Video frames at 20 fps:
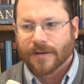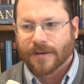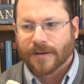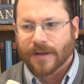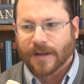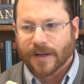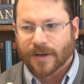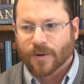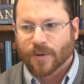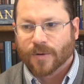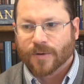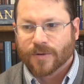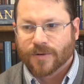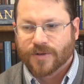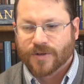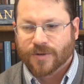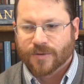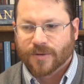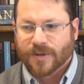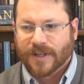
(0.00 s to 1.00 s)
in order
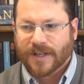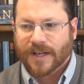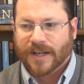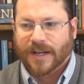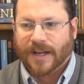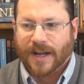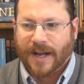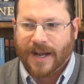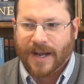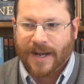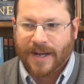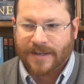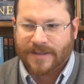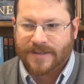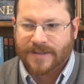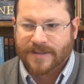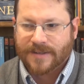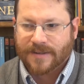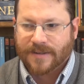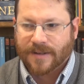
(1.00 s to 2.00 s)
to get at
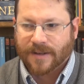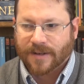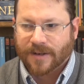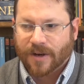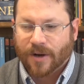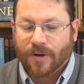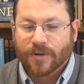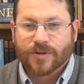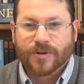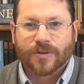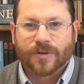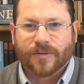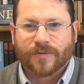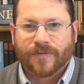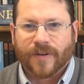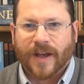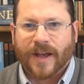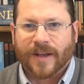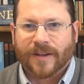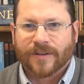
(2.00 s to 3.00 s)
the cultural
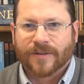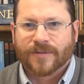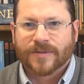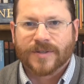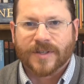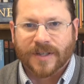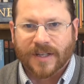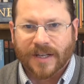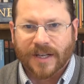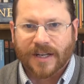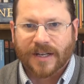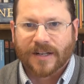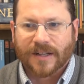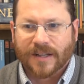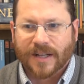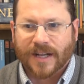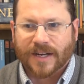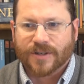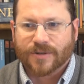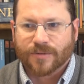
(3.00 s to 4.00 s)
values and the
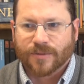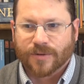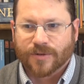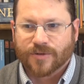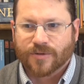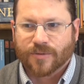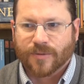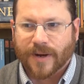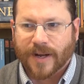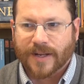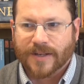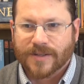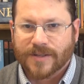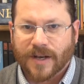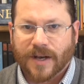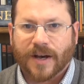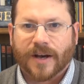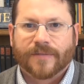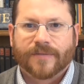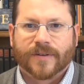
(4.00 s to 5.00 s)
intellectual trends
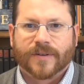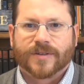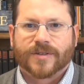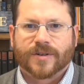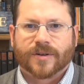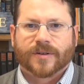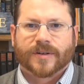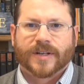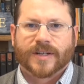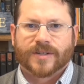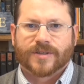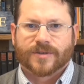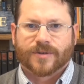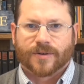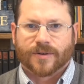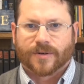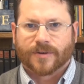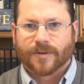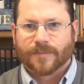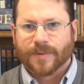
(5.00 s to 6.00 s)
of a certain
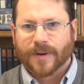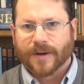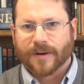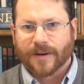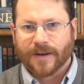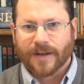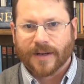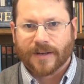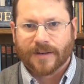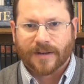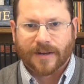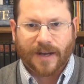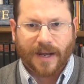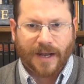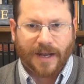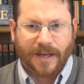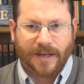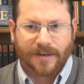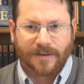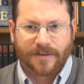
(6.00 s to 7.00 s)
historical period
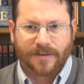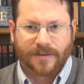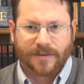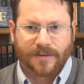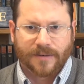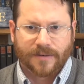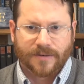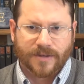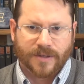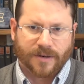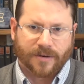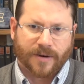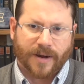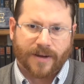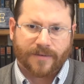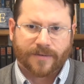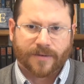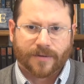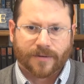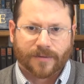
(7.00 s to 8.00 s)
and
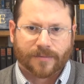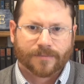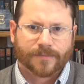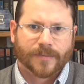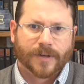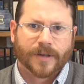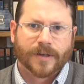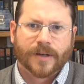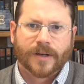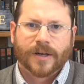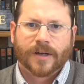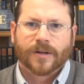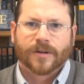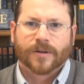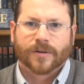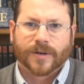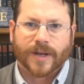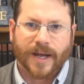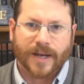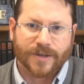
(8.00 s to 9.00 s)
geographical
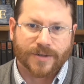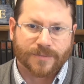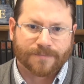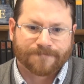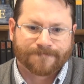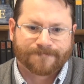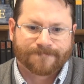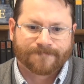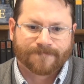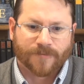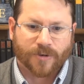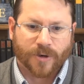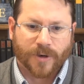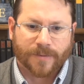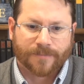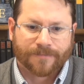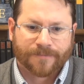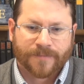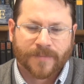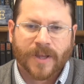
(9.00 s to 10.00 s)
location. All right.